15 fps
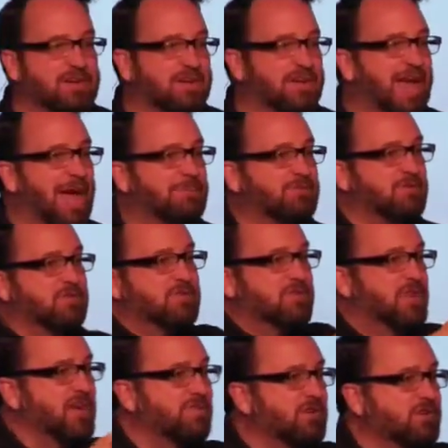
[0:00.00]
of their captors,
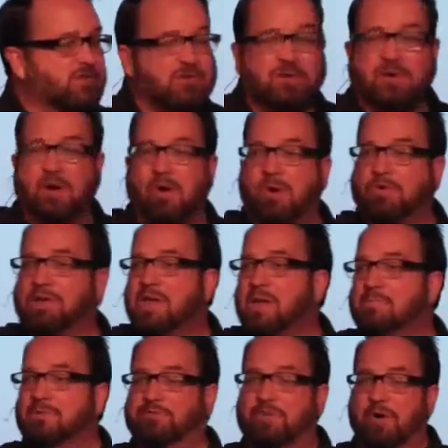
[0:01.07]
give us your gold
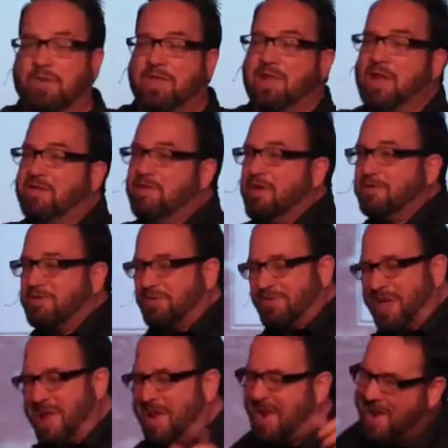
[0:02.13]
before they left. So
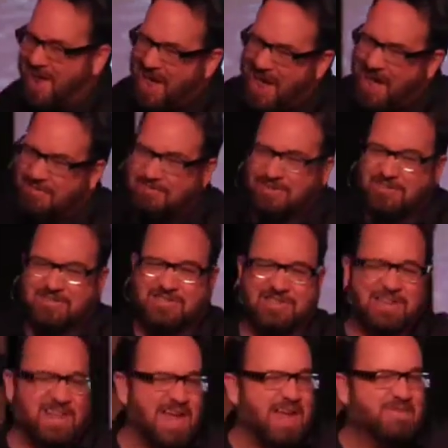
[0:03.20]
they left
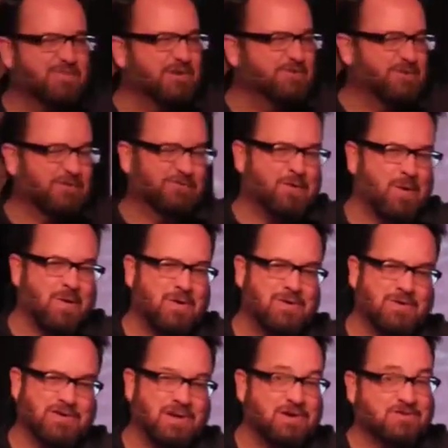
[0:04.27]
slavery for four
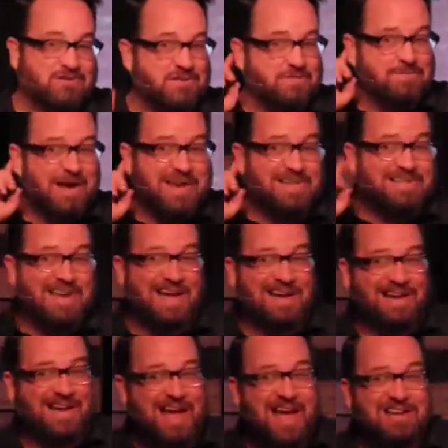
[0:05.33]
hundred years. Somebody's got
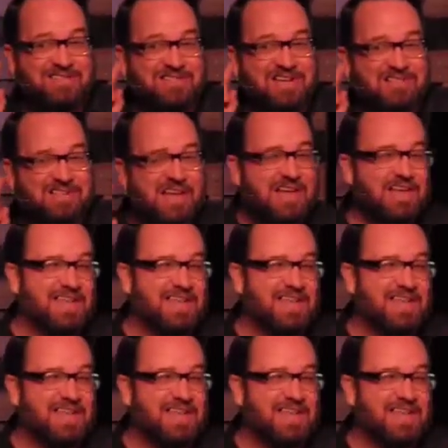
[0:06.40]
to catch this.